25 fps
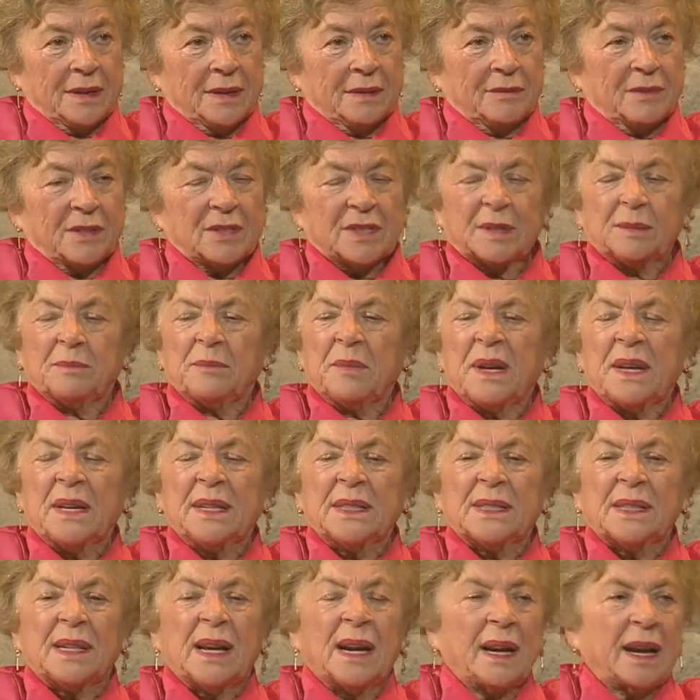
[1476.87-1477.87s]
It was big
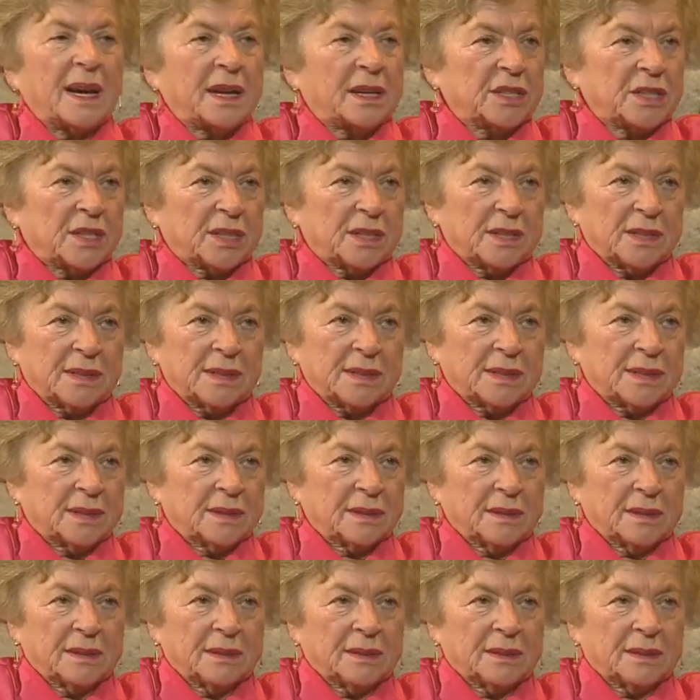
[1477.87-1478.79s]
selections.